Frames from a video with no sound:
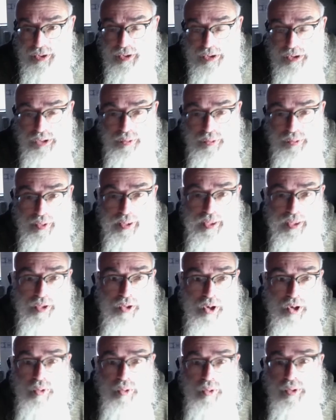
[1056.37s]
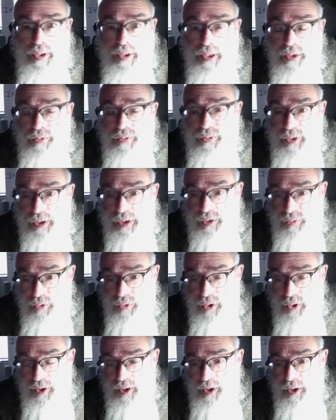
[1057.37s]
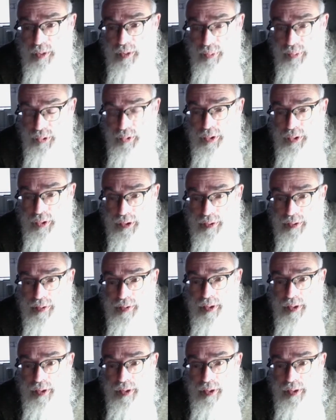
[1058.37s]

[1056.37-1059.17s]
There's really no difference for the computer